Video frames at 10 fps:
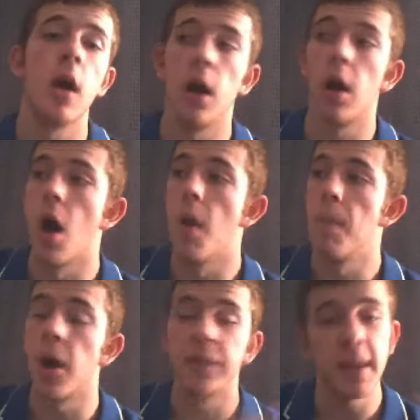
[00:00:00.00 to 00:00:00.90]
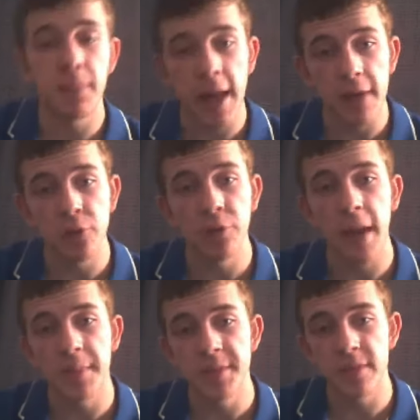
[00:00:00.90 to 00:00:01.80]
I did play a few
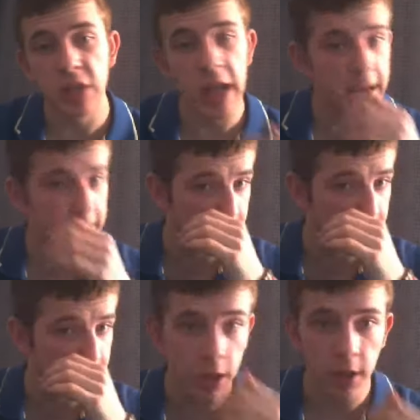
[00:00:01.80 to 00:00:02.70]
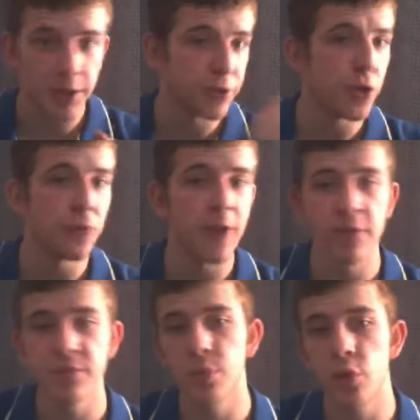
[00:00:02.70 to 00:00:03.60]
games the other day. I've had a
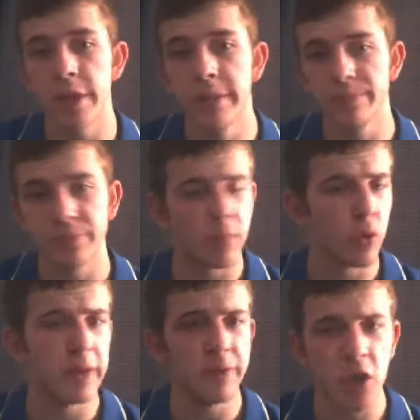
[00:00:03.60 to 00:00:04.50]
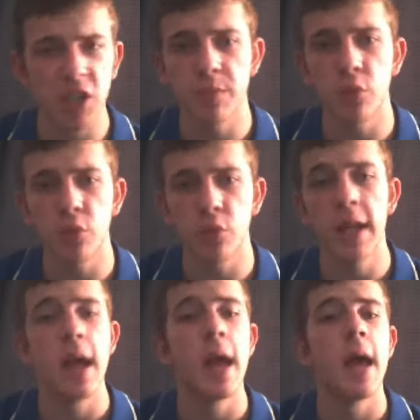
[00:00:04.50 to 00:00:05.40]
2,000 point Marine versus Marine,
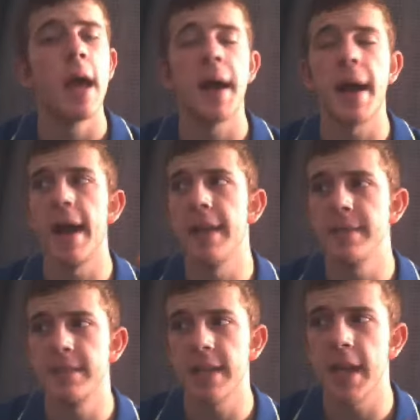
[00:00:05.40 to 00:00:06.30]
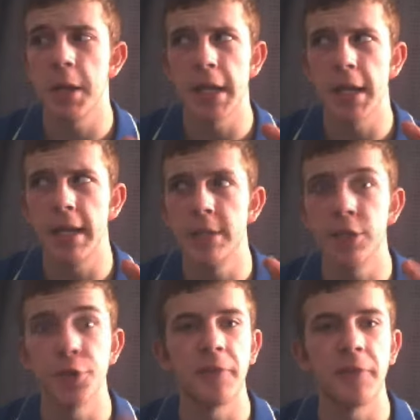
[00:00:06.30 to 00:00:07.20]
and a
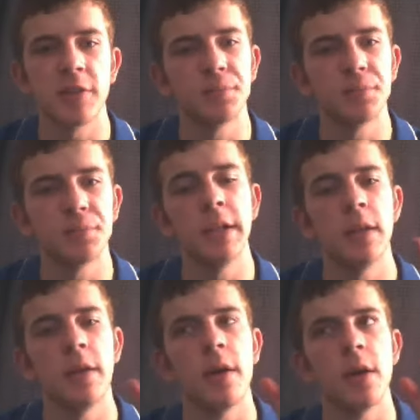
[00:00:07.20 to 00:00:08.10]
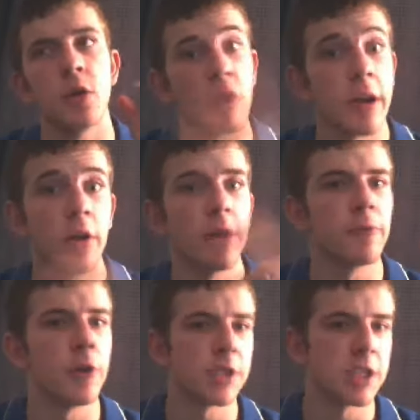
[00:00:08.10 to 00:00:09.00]
2,000 point Grey Knight
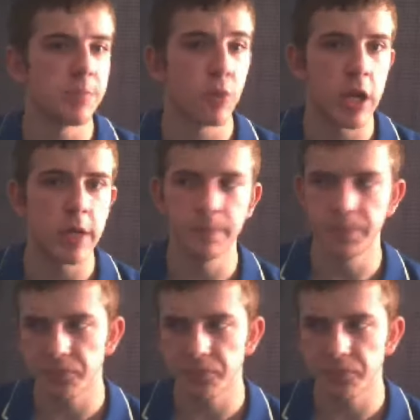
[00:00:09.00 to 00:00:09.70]
versus Marine.